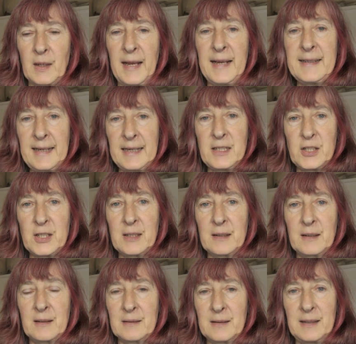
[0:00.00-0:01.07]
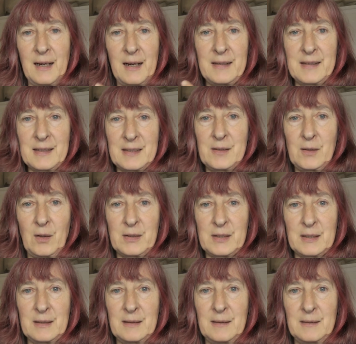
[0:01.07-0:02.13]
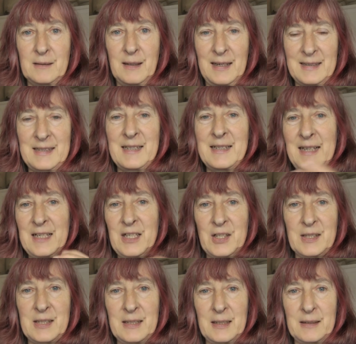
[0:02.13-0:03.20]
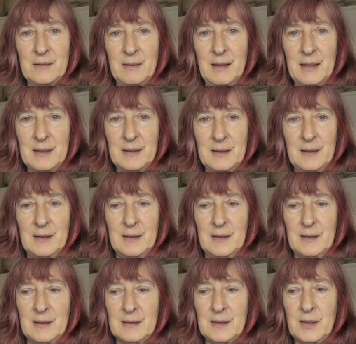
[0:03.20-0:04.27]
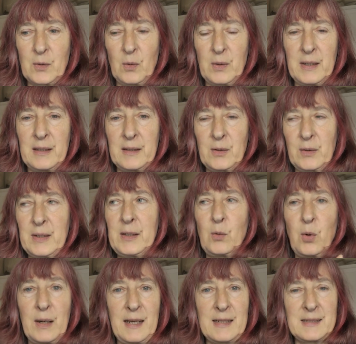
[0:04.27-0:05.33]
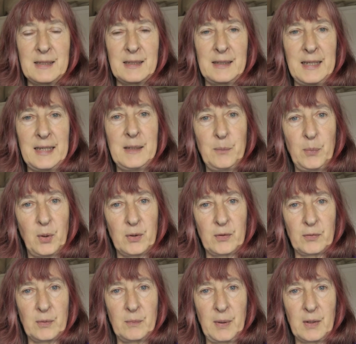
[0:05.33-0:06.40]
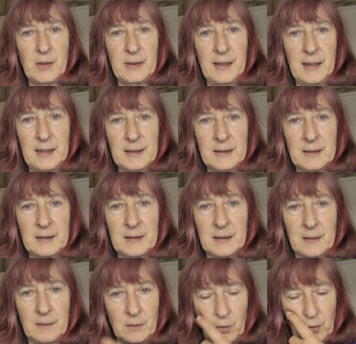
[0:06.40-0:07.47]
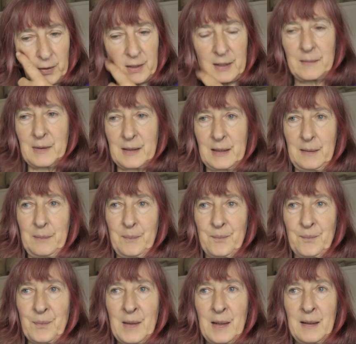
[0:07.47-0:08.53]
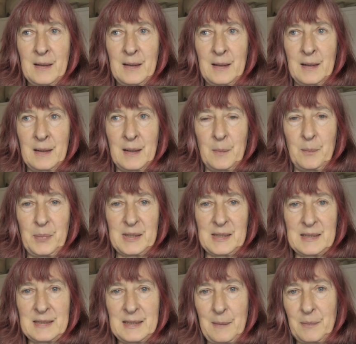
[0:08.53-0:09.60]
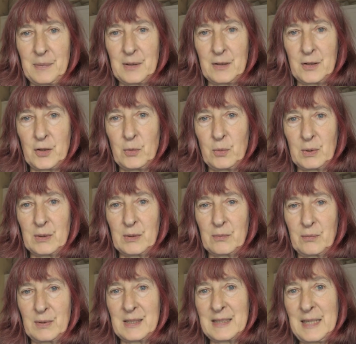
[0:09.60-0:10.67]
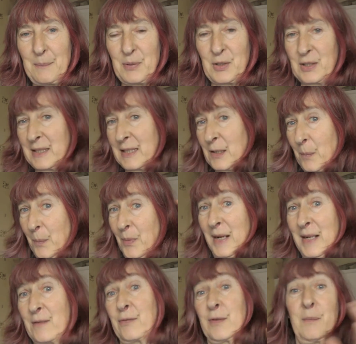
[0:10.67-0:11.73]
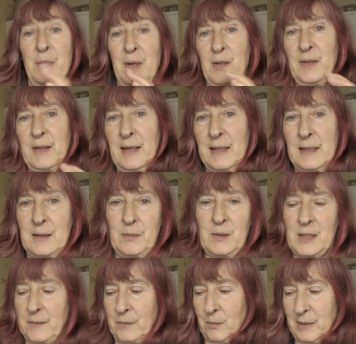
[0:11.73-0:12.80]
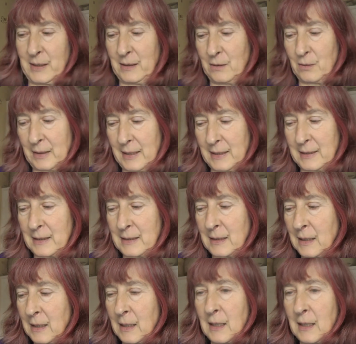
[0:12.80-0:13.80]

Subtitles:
engaging the eye that's not as engaged as the other eye. So you're equalizing the input from both eyes, or the perceptual reception in your brain from both eyes, whichever way you look at it,